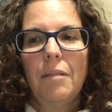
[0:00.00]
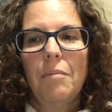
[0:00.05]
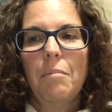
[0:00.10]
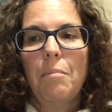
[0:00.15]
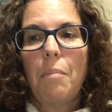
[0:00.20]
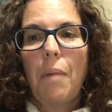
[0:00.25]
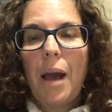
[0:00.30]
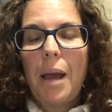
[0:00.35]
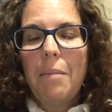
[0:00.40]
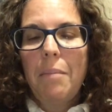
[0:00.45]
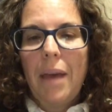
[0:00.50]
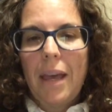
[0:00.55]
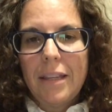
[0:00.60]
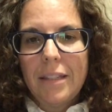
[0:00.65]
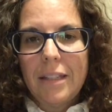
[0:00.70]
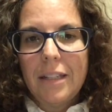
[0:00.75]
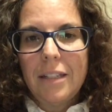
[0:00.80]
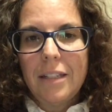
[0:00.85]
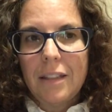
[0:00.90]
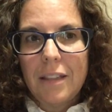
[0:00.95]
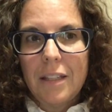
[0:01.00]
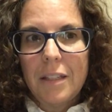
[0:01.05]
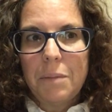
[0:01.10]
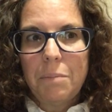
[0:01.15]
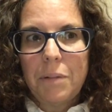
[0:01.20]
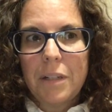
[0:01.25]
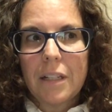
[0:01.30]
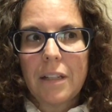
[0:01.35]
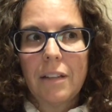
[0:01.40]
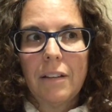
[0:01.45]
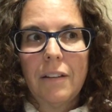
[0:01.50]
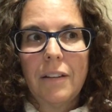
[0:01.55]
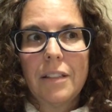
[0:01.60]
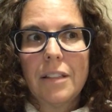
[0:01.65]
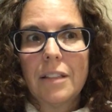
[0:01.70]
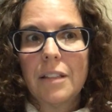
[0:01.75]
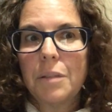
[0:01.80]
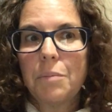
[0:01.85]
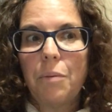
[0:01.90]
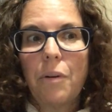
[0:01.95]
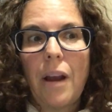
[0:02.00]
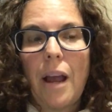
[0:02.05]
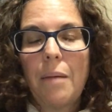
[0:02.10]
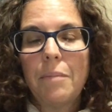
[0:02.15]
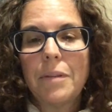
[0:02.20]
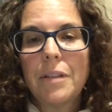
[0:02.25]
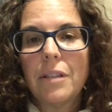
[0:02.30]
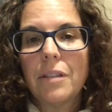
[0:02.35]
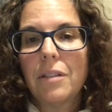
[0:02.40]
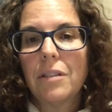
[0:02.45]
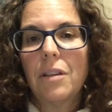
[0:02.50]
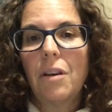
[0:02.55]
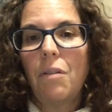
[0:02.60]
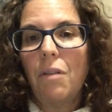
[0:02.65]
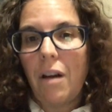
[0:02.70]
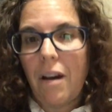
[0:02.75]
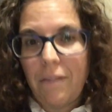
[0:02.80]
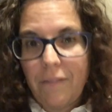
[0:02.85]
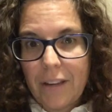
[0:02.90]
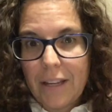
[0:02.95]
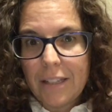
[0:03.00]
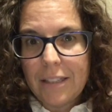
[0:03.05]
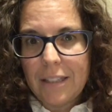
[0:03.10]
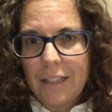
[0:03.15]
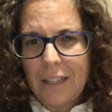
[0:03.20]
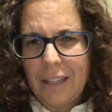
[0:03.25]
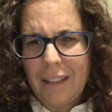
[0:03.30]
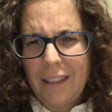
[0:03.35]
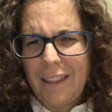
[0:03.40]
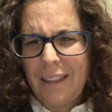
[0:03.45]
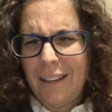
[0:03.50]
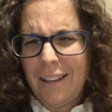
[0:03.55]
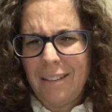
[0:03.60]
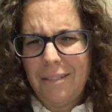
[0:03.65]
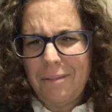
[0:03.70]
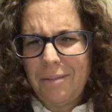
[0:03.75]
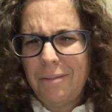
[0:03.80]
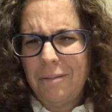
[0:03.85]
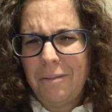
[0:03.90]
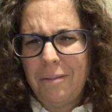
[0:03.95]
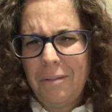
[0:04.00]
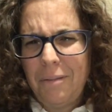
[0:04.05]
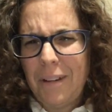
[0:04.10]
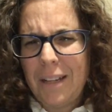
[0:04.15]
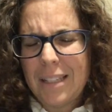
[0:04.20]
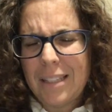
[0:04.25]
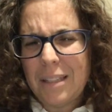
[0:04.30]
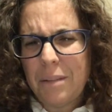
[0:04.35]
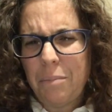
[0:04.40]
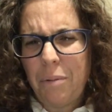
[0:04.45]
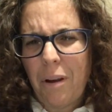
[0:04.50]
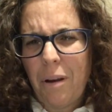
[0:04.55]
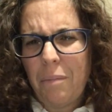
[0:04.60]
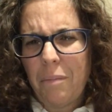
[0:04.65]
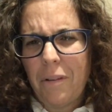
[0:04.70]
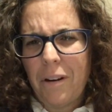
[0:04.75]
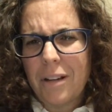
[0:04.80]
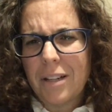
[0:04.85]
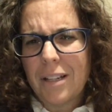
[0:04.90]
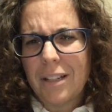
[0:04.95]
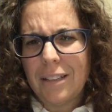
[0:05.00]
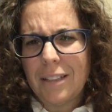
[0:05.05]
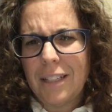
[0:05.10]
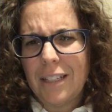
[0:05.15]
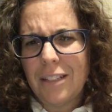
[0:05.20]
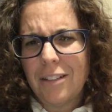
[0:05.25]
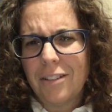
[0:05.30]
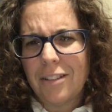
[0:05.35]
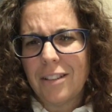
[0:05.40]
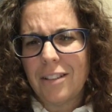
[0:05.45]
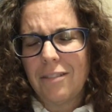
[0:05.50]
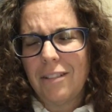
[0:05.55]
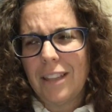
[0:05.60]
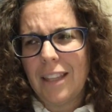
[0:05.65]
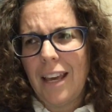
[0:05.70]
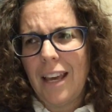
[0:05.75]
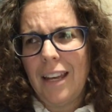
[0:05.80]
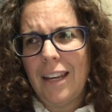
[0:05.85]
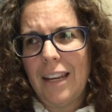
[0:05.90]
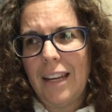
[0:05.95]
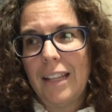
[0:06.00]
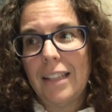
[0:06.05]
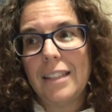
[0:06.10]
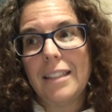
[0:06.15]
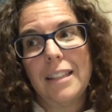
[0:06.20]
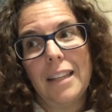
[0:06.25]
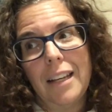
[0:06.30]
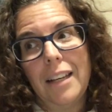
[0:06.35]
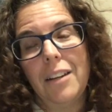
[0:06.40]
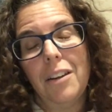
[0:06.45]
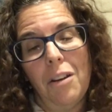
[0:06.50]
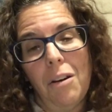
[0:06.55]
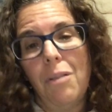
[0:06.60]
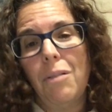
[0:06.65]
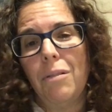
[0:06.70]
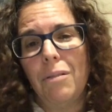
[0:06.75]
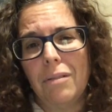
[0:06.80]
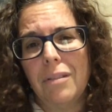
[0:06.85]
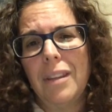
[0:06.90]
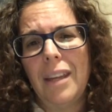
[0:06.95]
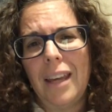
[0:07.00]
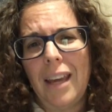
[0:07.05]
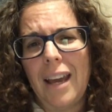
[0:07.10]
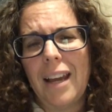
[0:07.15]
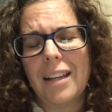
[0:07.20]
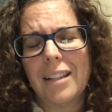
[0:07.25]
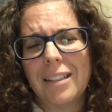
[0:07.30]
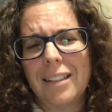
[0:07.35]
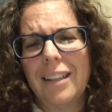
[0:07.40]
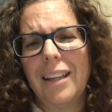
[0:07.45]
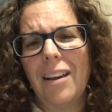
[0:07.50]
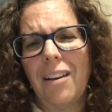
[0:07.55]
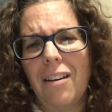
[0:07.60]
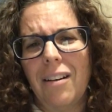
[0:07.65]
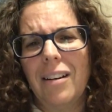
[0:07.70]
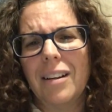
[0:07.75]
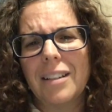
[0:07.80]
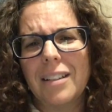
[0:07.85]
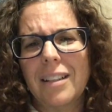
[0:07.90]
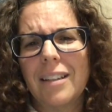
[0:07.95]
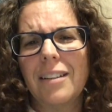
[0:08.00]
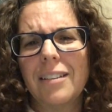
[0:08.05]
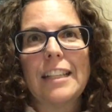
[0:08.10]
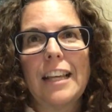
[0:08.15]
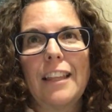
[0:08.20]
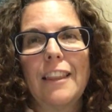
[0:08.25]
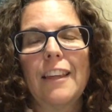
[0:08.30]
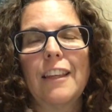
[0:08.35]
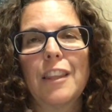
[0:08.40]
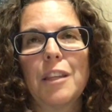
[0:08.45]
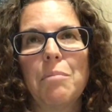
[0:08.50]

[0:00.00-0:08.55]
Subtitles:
my message in this particular instance perhaps so obvious that you'd think, what's the problem? Aren't all teachers doing that? And I'd say no, they actually aren't. I think